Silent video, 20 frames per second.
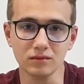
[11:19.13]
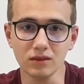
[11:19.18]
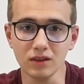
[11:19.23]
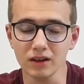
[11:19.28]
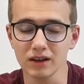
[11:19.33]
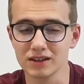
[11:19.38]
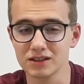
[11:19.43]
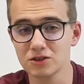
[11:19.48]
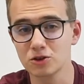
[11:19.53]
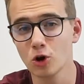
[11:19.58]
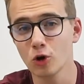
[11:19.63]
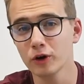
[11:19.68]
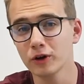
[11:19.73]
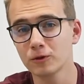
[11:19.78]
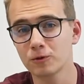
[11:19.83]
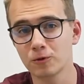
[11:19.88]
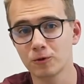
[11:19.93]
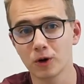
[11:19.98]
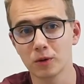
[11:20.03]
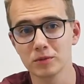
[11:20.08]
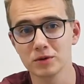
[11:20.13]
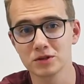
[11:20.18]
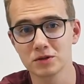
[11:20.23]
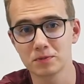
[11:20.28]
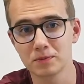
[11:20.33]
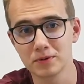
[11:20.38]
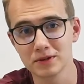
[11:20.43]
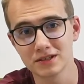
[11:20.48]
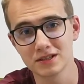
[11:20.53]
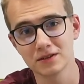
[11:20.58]
it's going from a
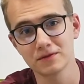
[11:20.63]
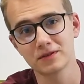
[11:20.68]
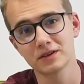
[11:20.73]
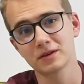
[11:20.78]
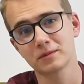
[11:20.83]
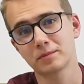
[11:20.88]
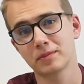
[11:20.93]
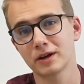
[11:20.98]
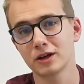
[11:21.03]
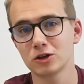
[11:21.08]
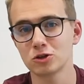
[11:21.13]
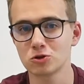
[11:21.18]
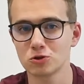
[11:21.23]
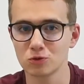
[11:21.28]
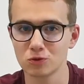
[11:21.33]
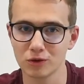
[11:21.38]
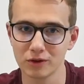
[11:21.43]
specific page to